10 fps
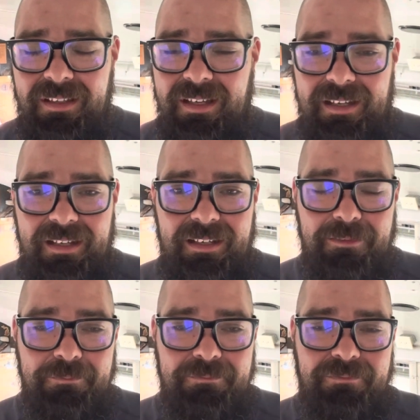
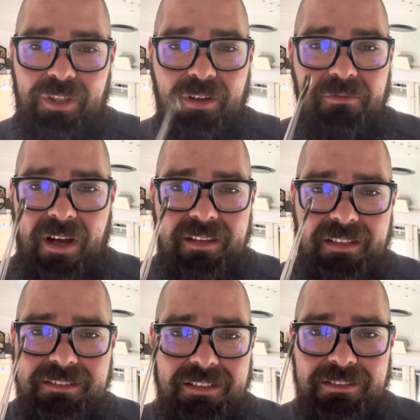You can find
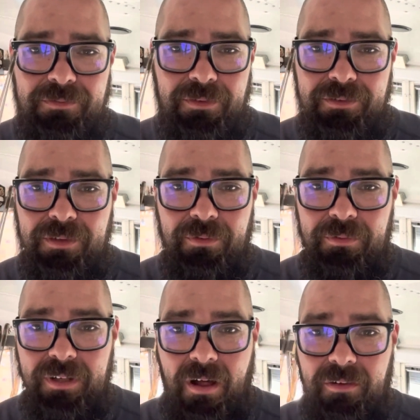these things for $2 or
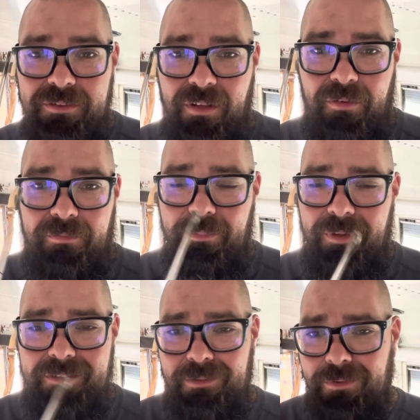$3 all over the
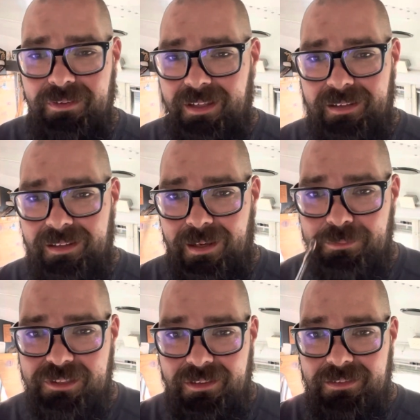place. I'll put a link in
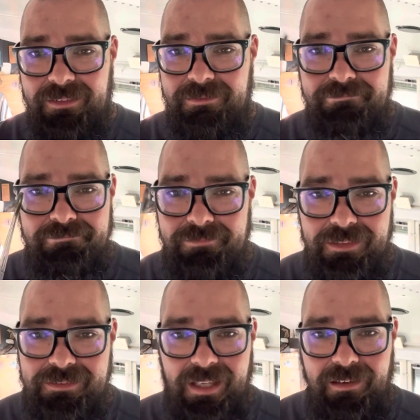Amazon to a
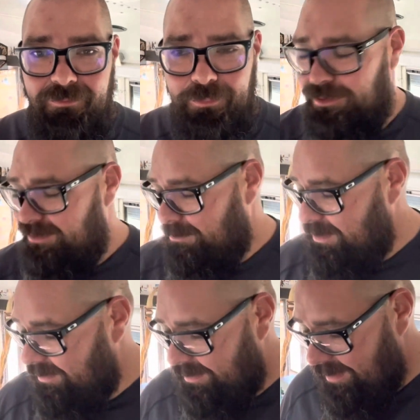set of them or
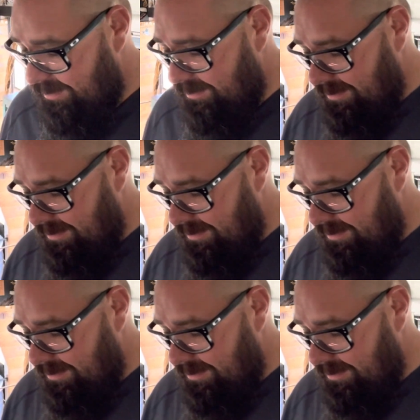something like that.